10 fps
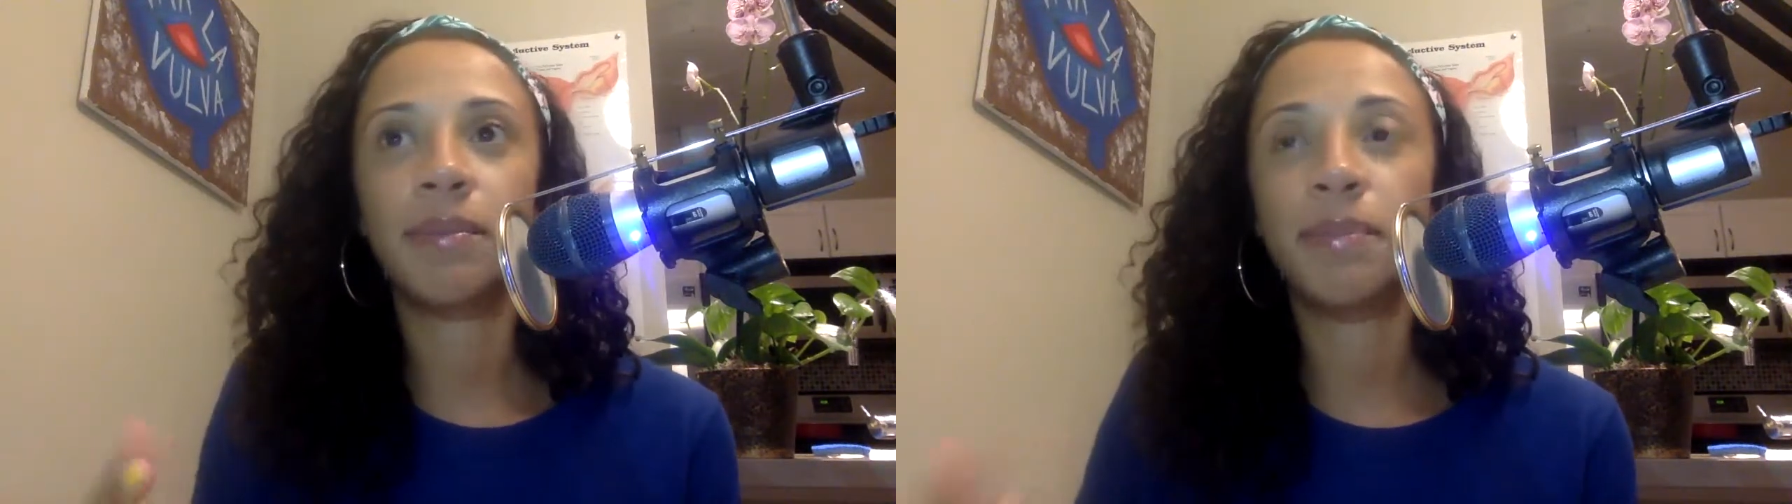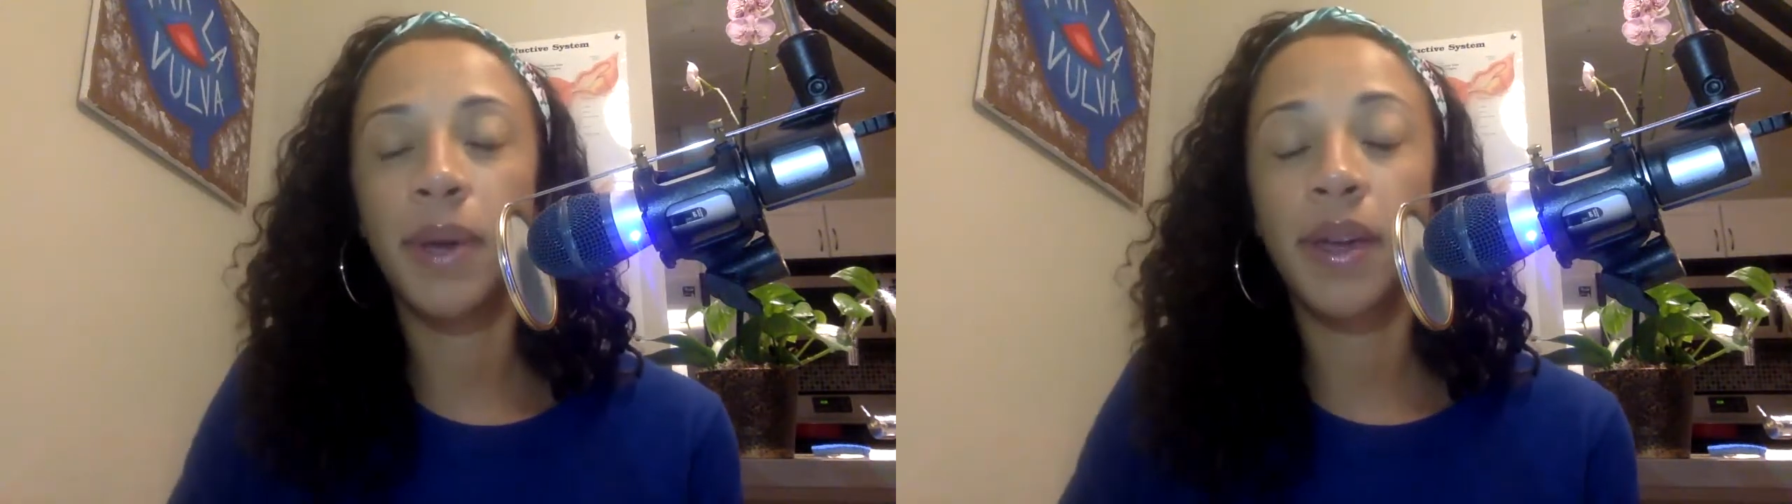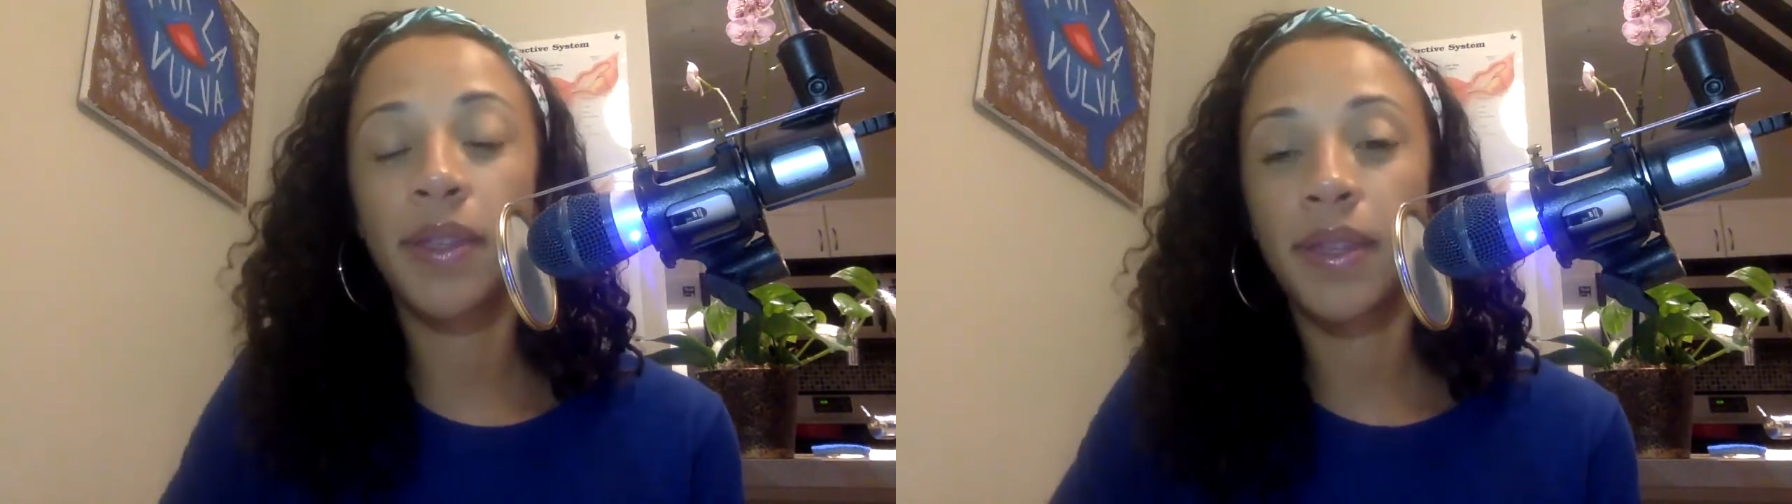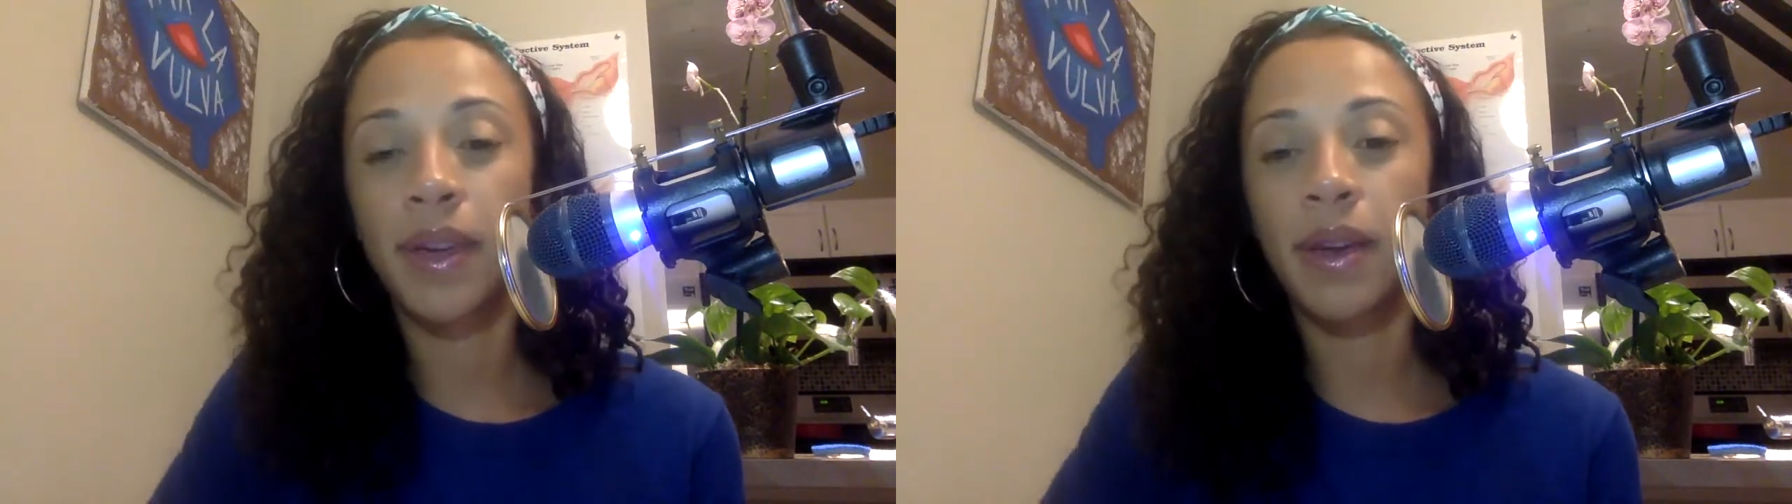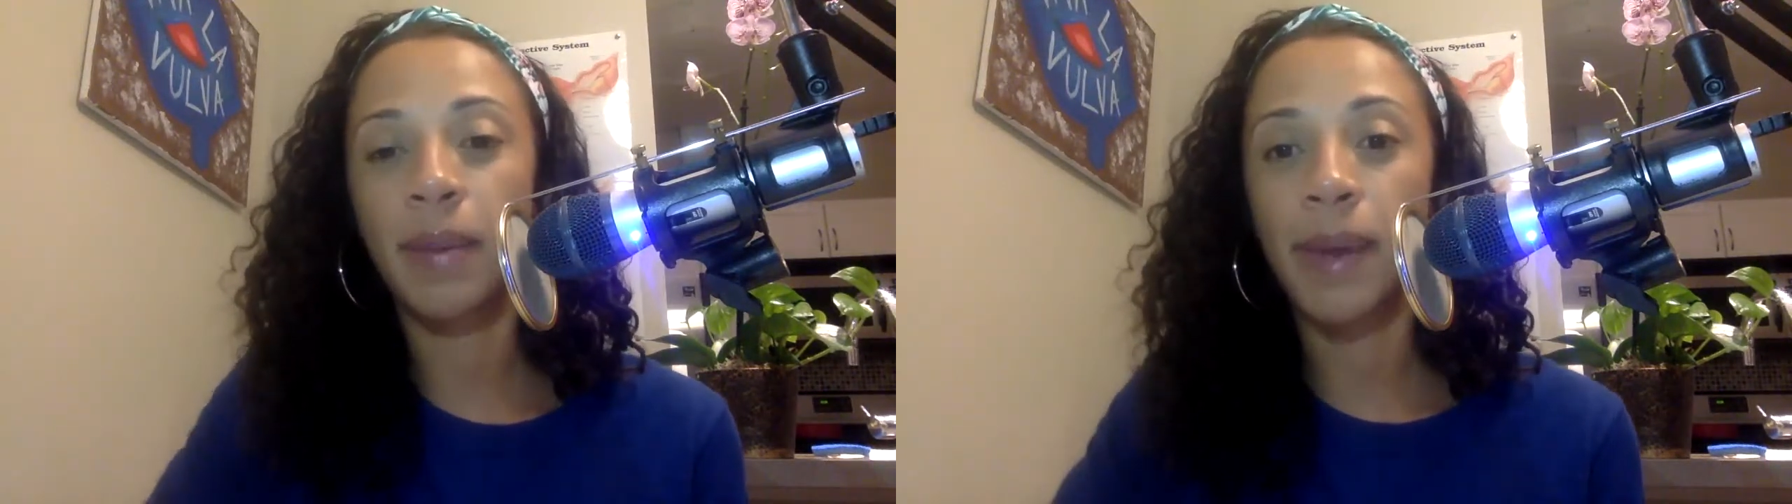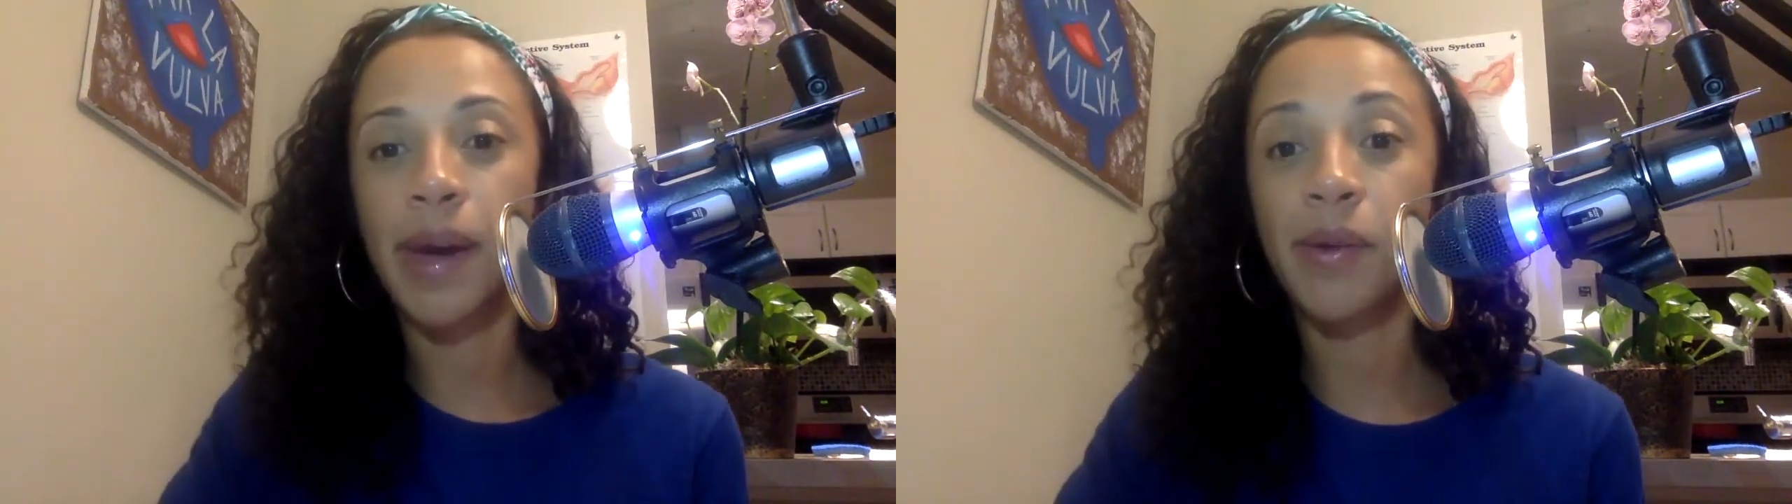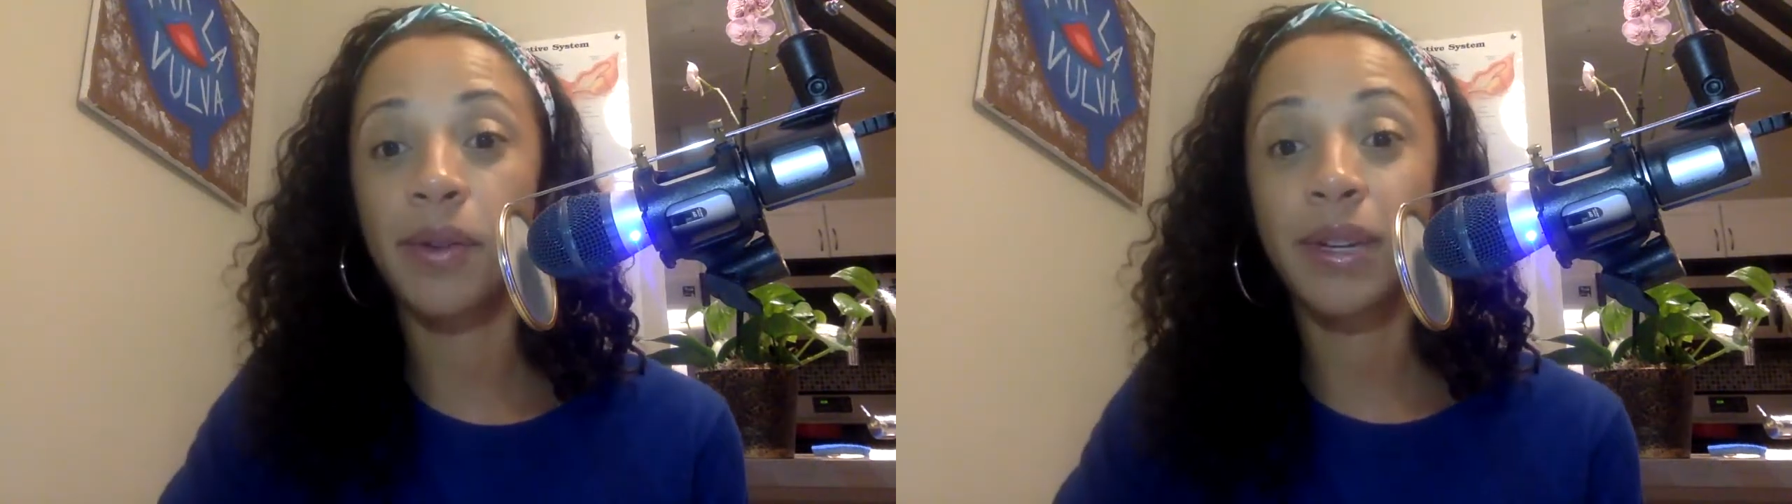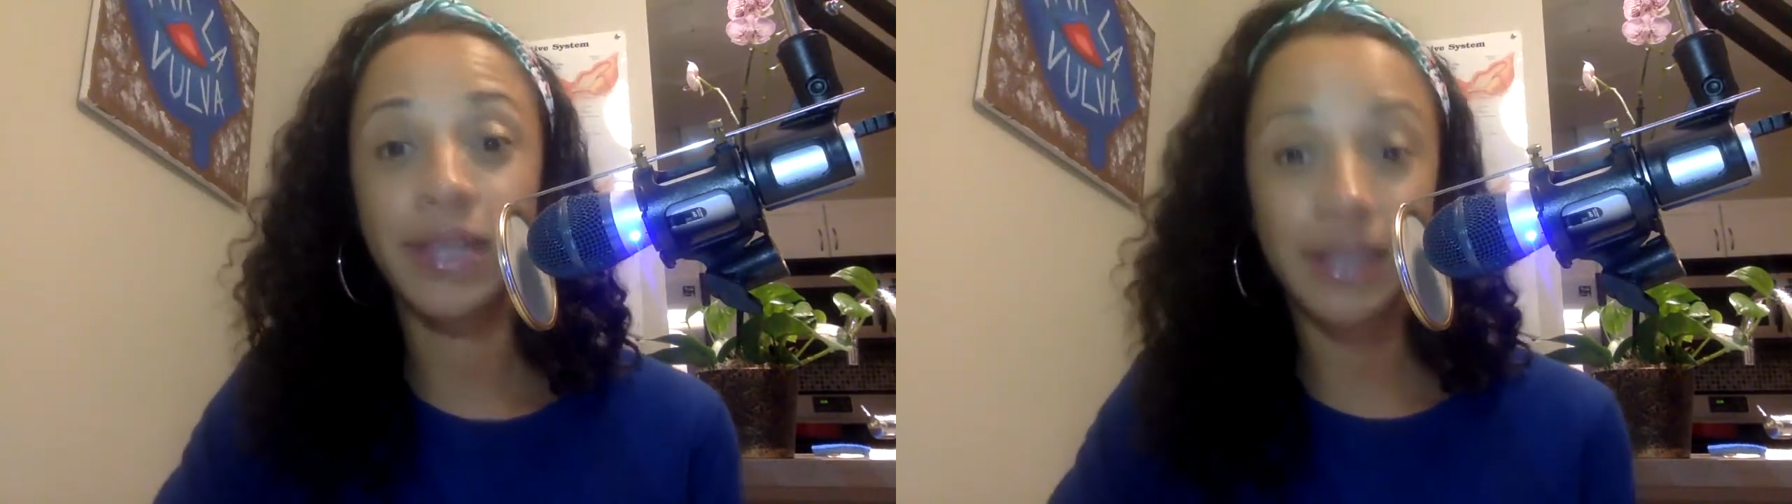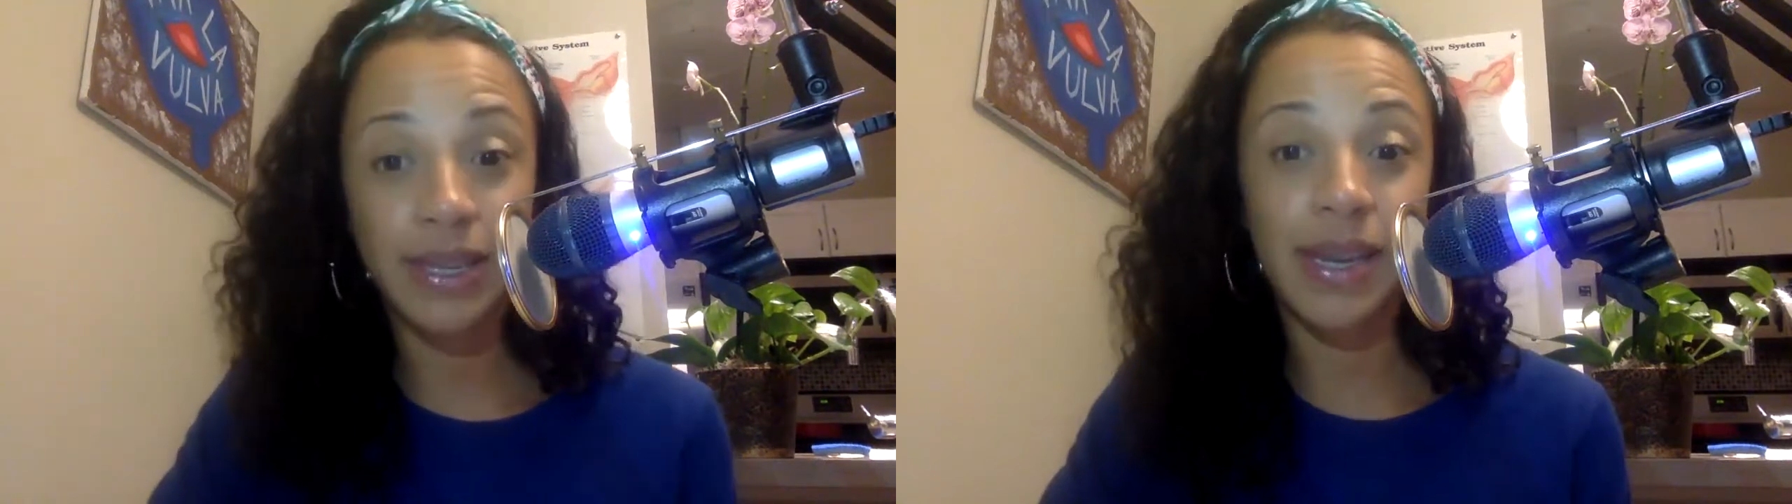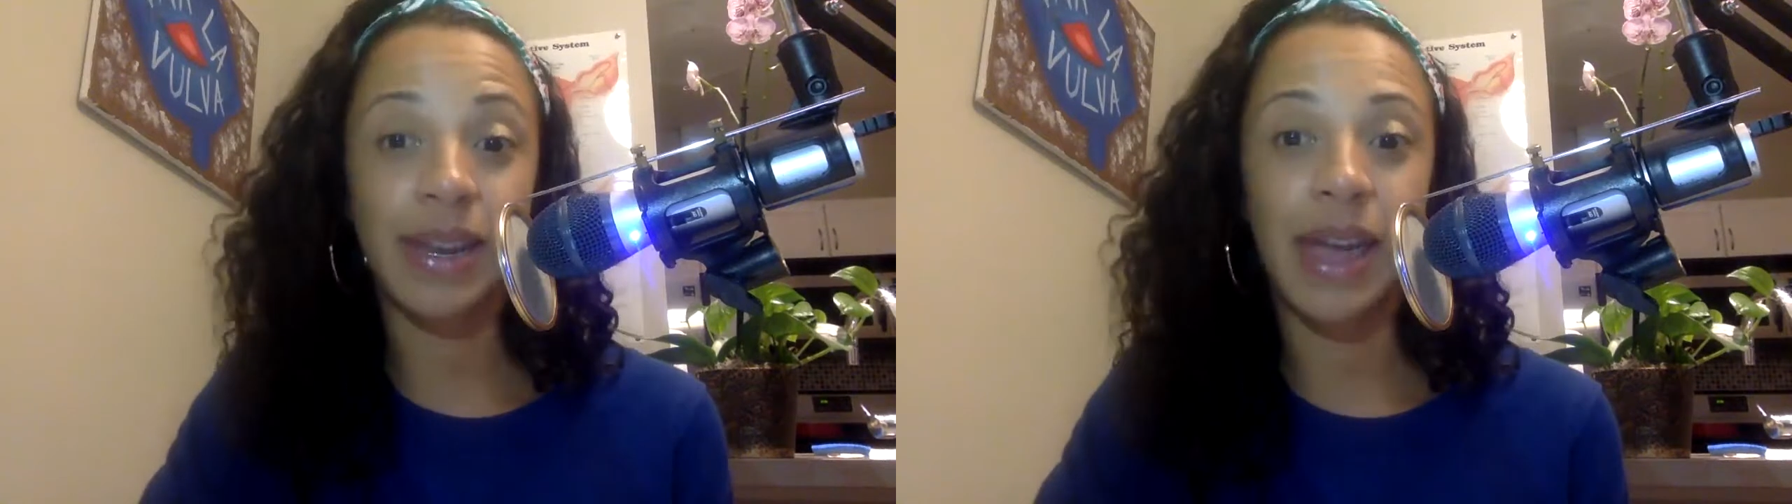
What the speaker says: big thing about consent,